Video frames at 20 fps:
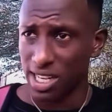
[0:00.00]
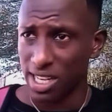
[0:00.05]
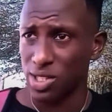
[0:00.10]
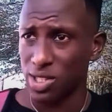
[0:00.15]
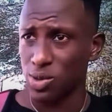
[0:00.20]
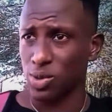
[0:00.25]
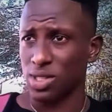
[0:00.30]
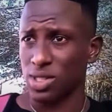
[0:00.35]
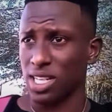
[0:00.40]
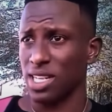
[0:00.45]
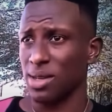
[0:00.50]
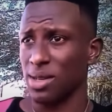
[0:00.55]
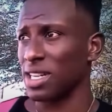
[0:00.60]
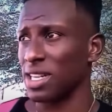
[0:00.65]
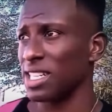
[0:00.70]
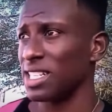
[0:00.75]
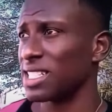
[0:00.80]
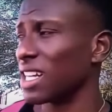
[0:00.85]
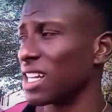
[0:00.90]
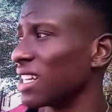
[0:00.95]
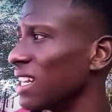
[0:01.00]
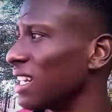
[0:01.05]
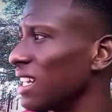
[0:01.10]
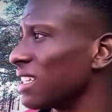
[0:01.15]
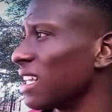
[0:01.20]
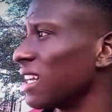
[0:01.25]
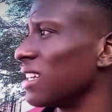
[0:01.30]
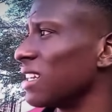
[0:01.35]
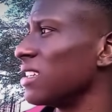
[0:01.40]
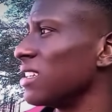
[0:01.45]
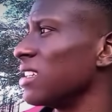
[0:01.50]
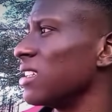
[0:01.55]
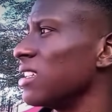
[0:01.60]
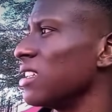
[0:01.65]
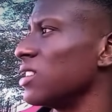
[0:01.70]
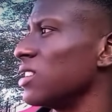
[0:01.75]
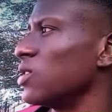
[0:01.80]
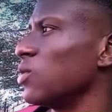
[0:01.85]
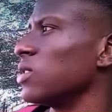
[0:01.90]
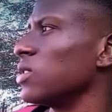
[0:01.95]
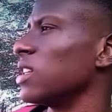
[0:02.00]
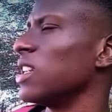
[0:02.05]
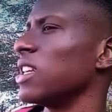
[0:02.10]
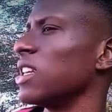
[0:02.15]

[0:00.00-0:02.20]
the soldier, they are this and that, and the soldier